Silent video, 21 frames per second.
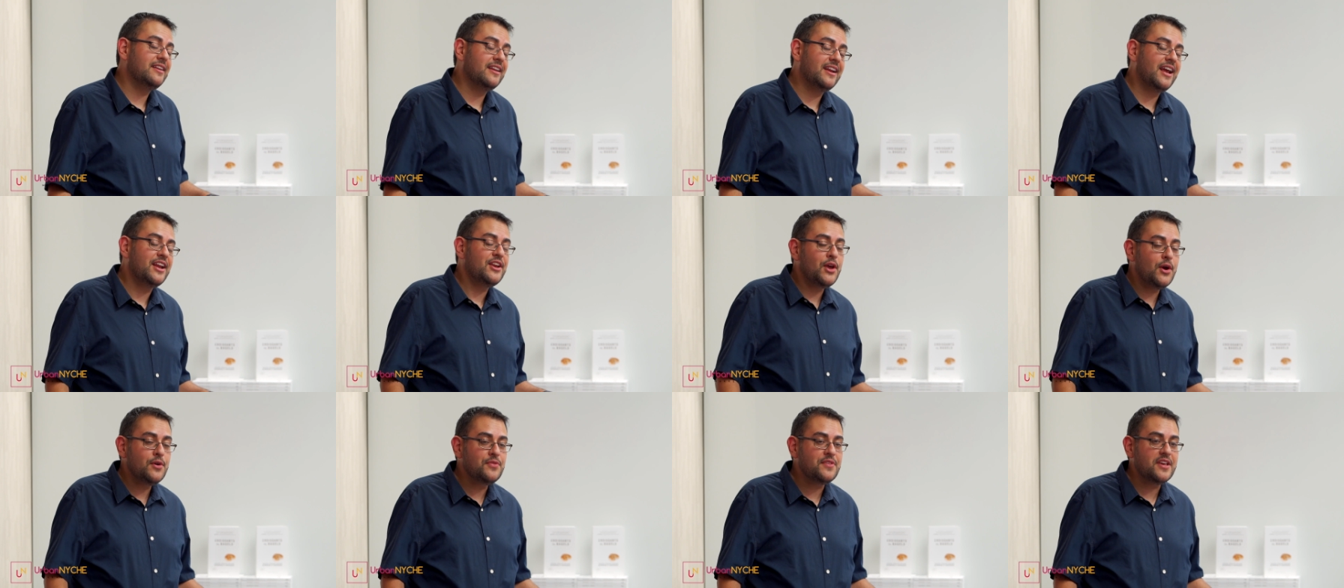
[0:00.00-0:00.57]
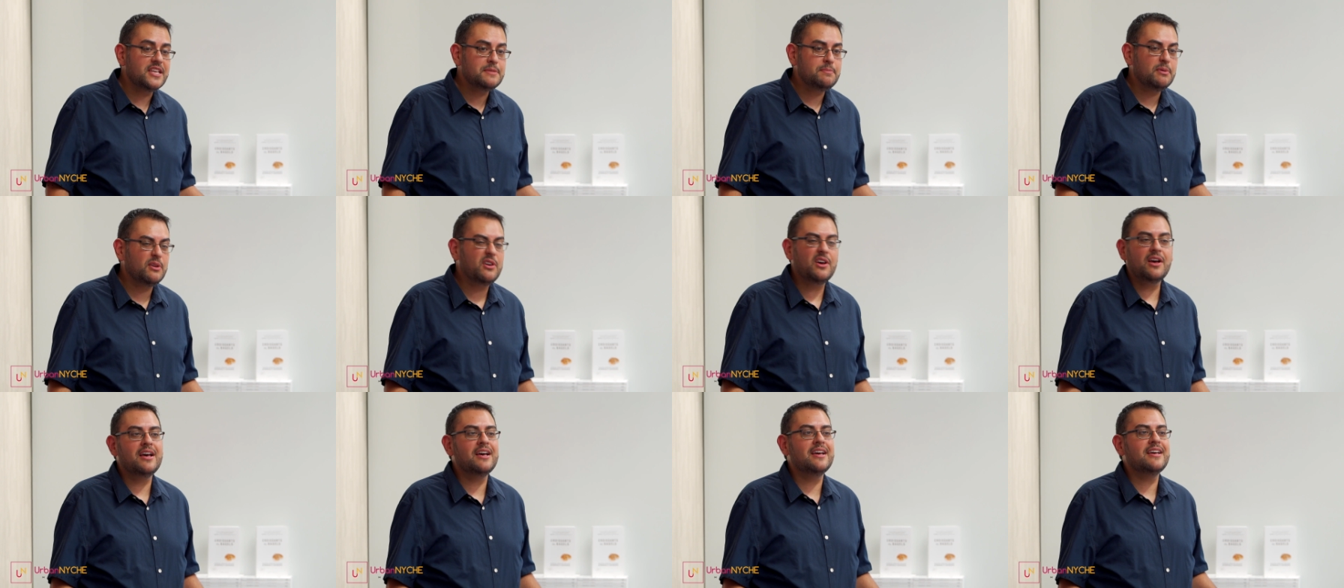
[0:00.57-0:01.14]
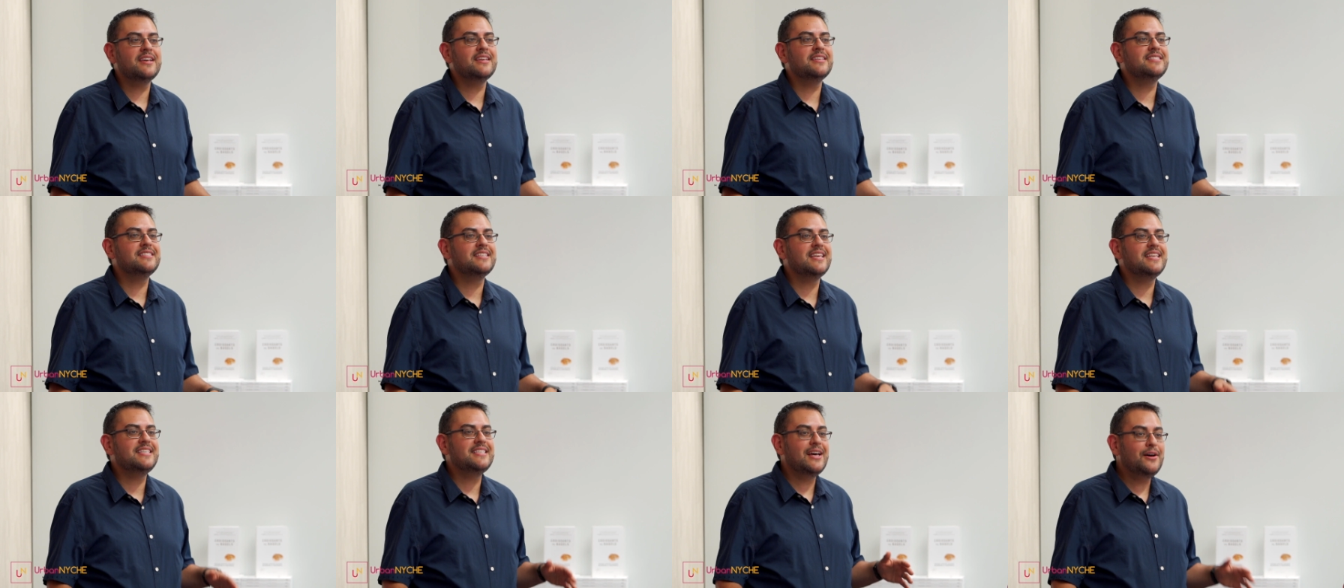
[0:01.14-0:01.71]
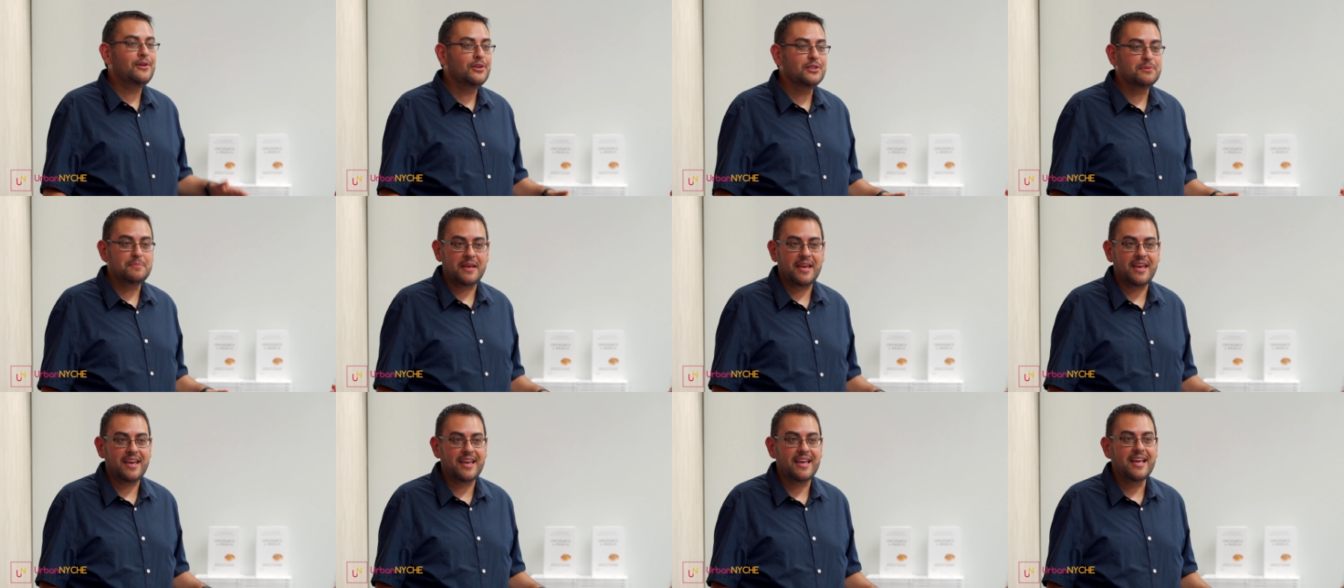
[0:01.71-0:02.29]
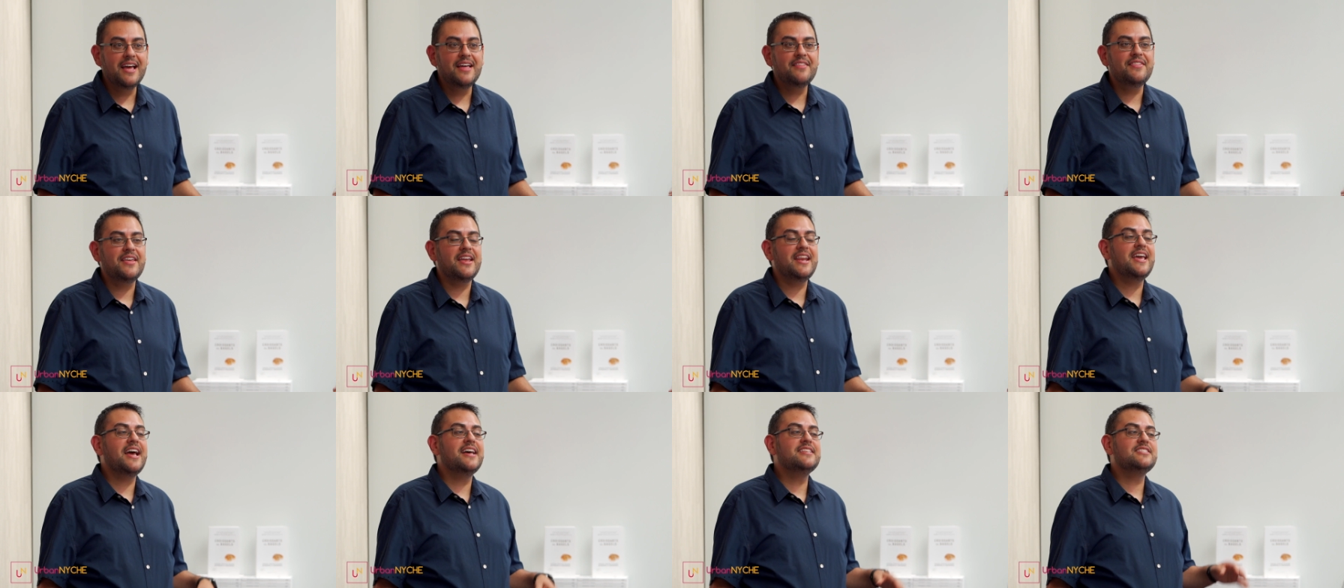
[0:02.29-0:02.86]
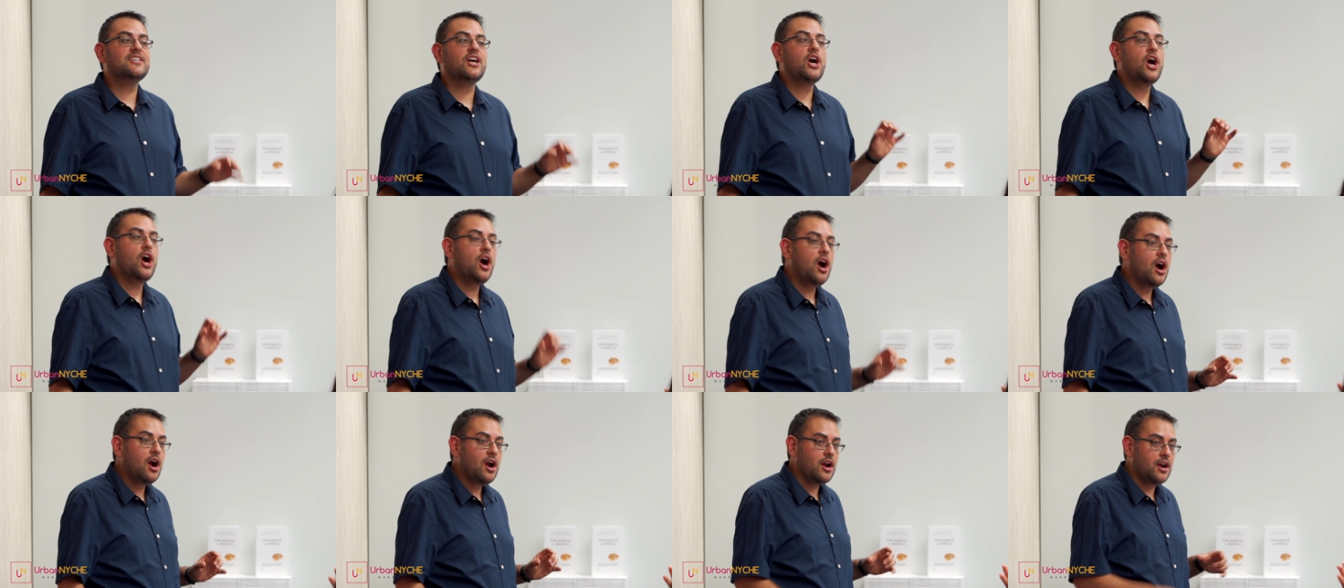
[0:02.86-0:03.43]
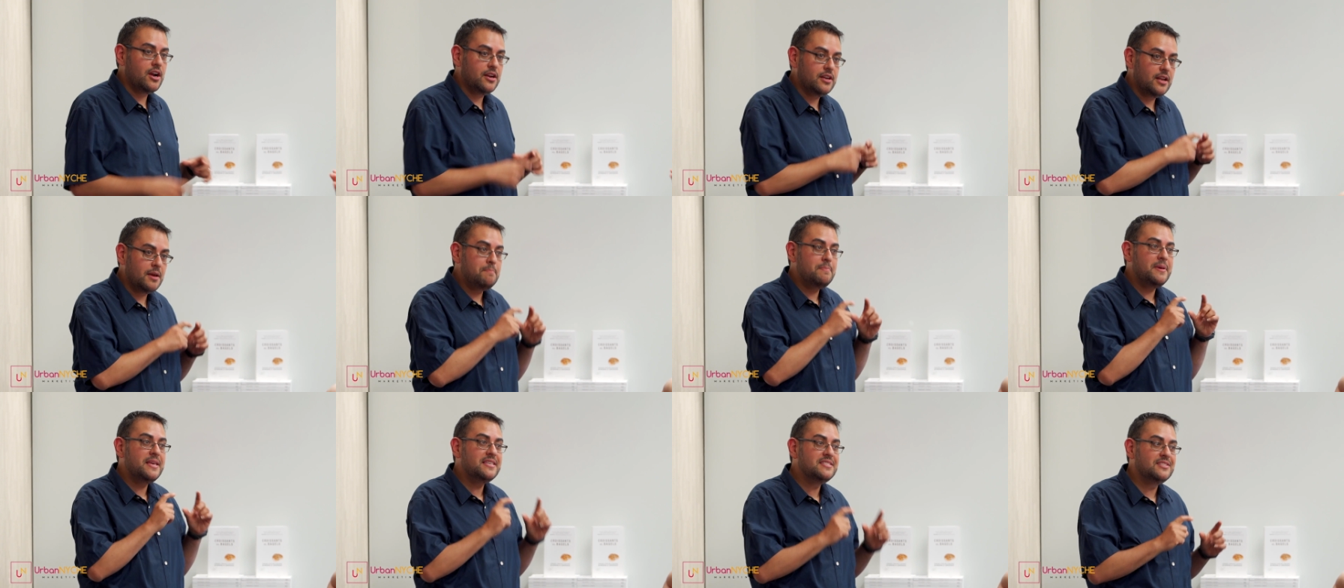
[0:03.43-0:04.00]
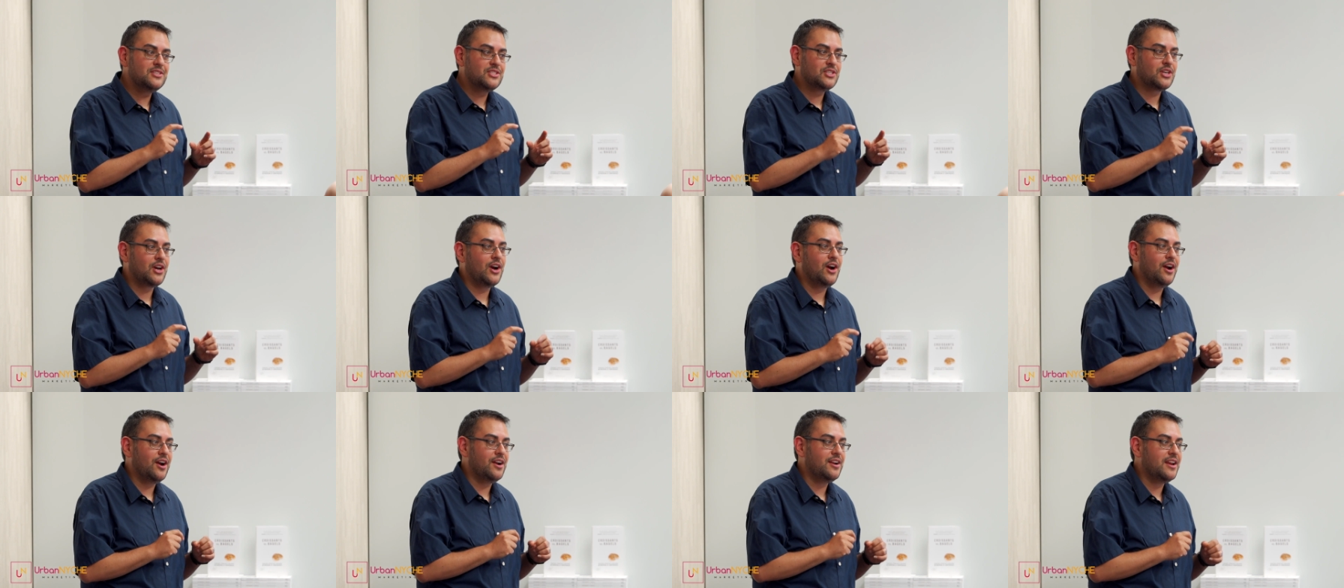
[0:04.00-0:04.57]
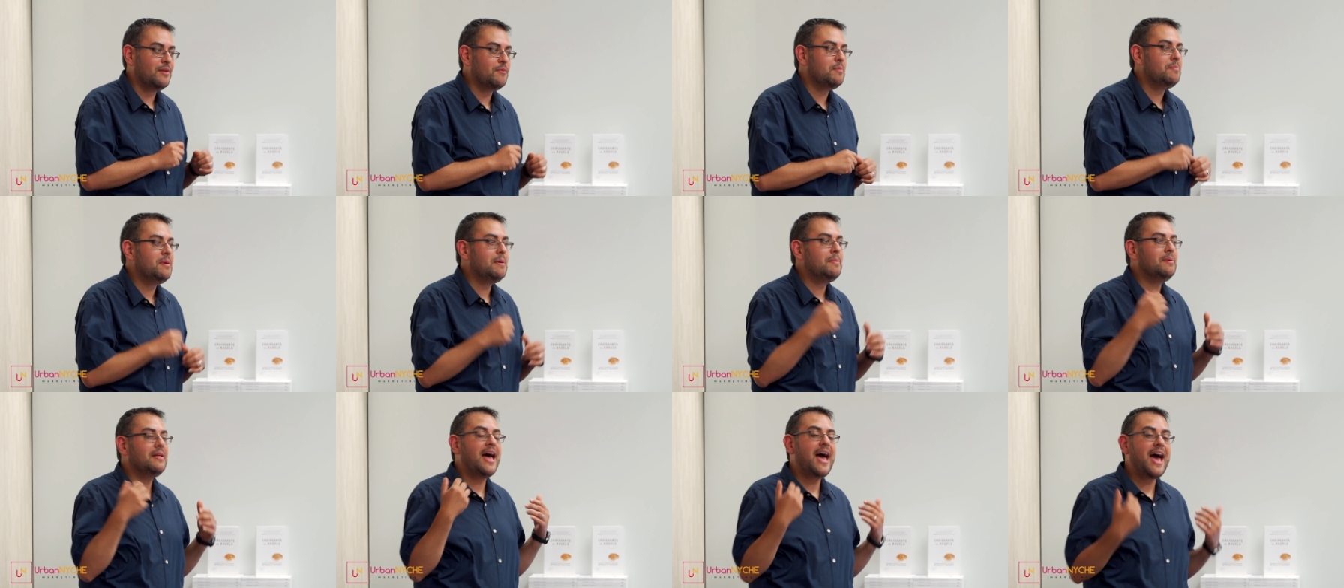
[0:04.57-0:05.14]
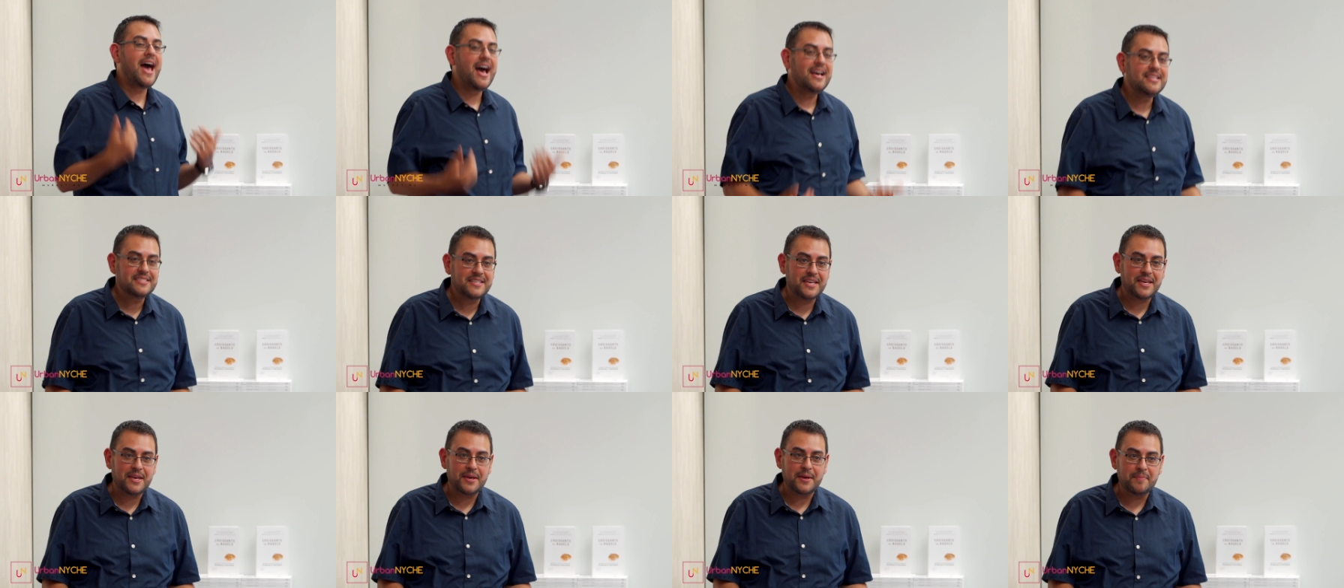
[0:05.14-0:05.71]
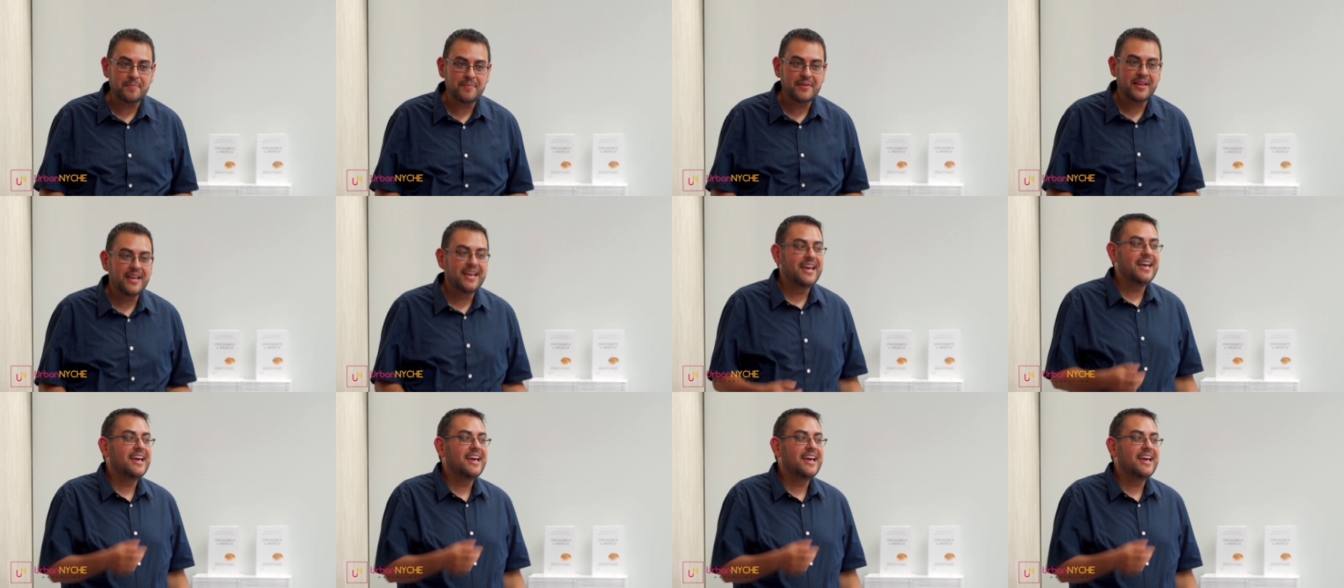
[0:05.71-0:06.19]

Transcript: and I know this because he told me that he has a card, a business card, and when people ask him,